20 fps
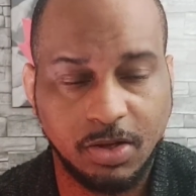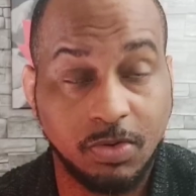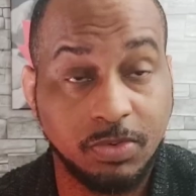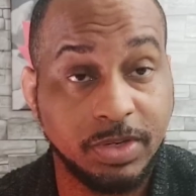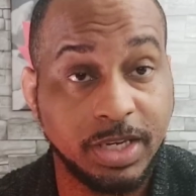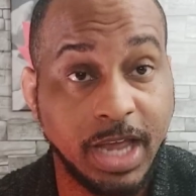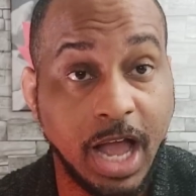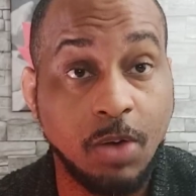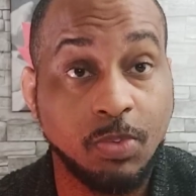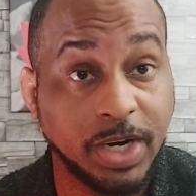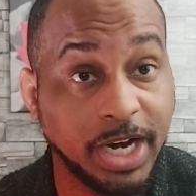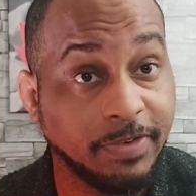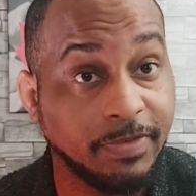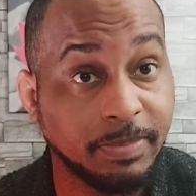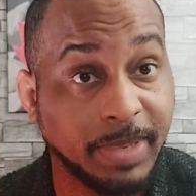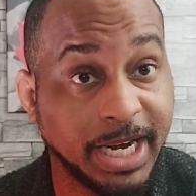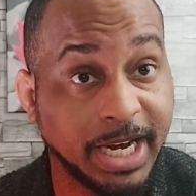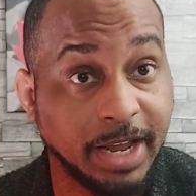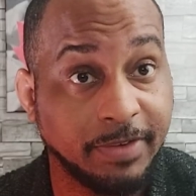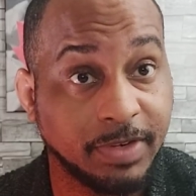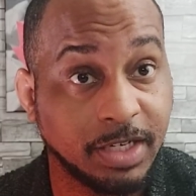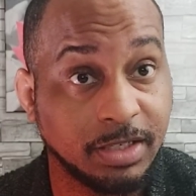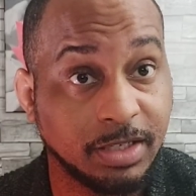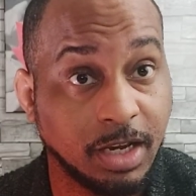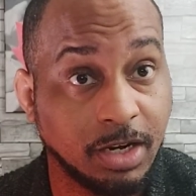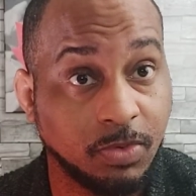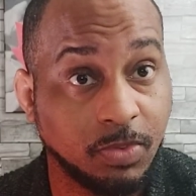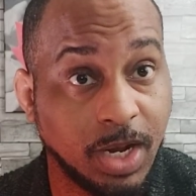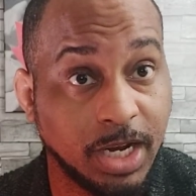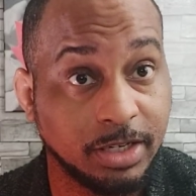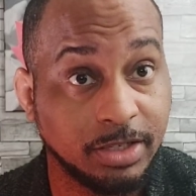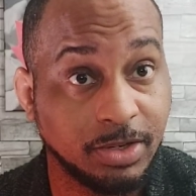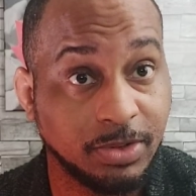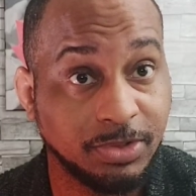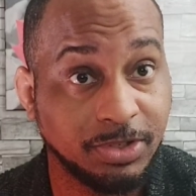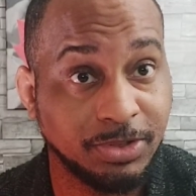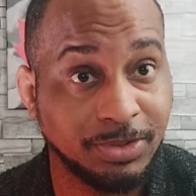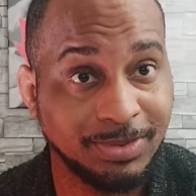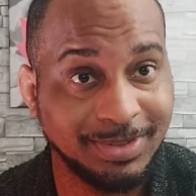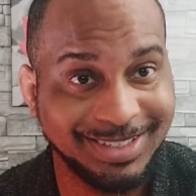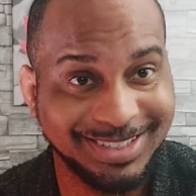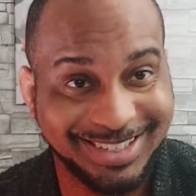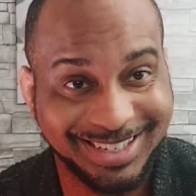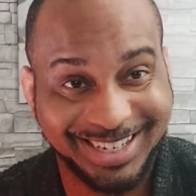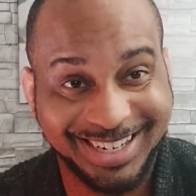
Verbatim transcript: Oh, yeah. I want everybody having a stellar wallet, don't you?